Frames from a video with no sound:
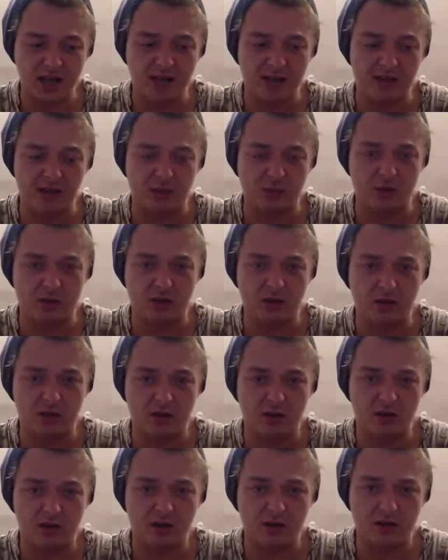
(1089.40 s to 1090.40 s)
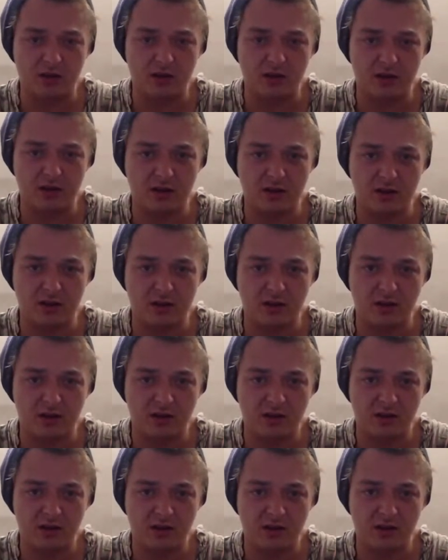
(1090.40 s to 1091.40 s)
and that'll work, I think.
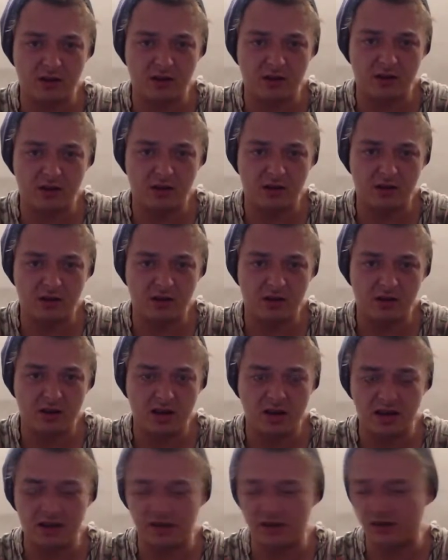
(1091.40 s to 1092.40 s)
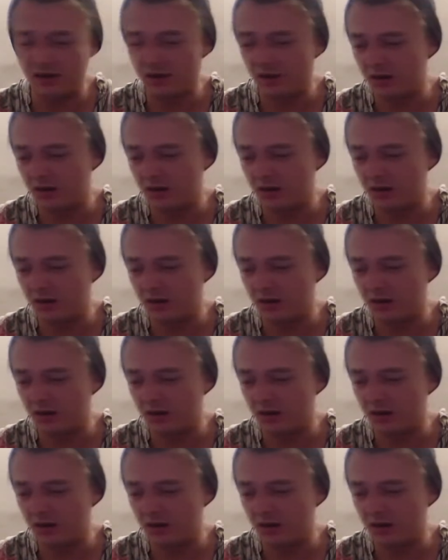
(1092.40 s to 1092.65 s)
And